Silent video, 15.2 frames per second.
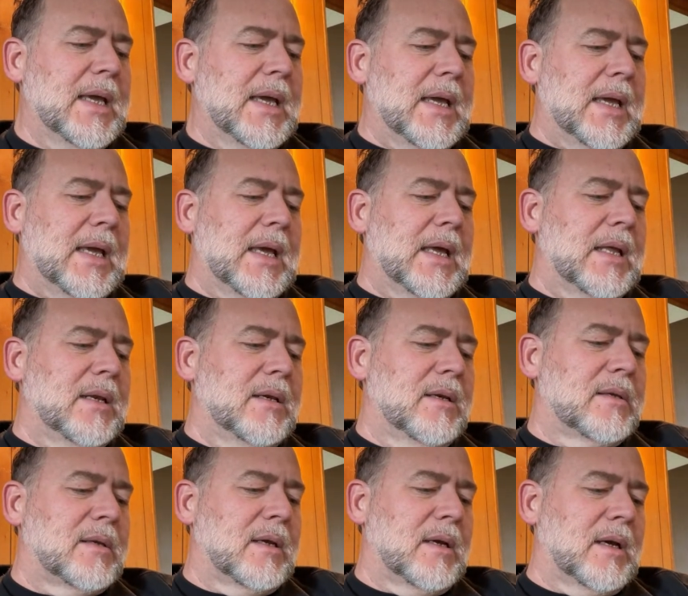
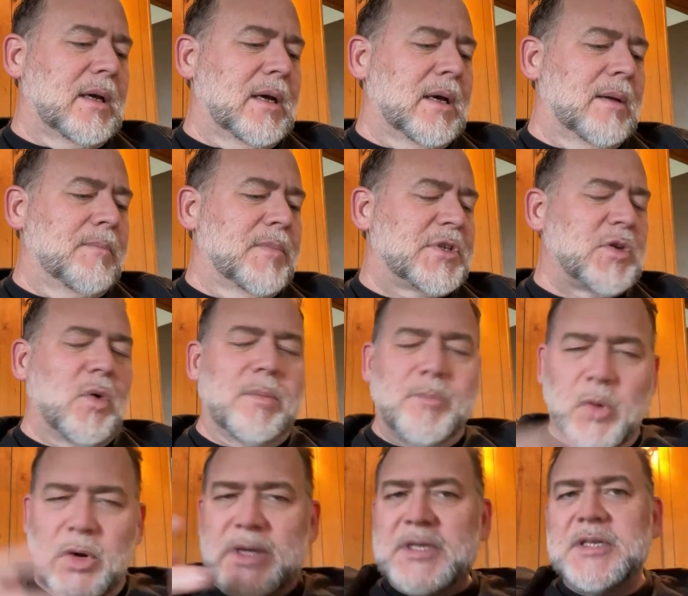And so it
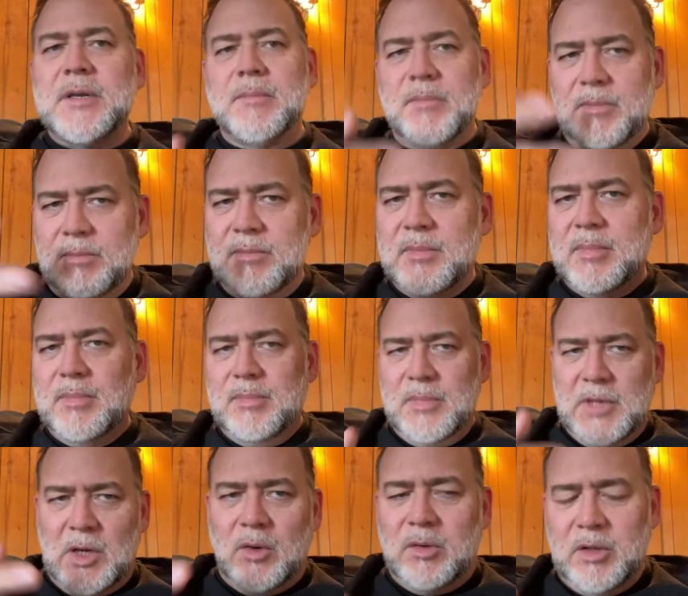brings him,
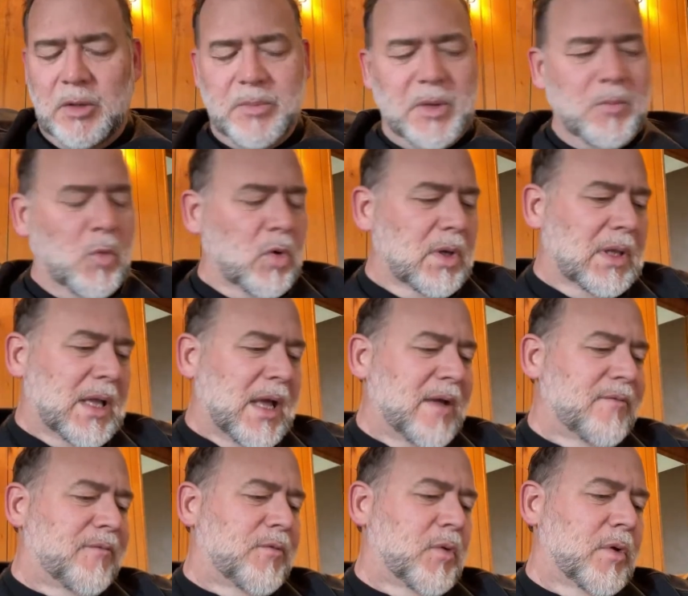you know, a little bit more
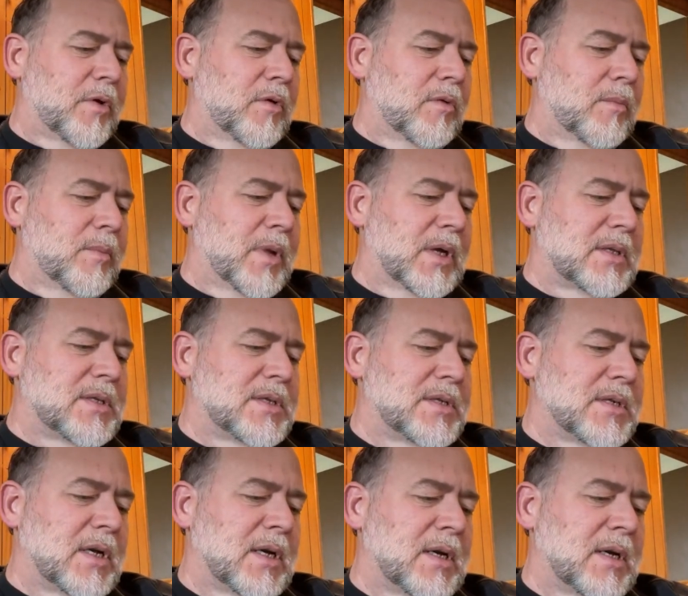alive for you. But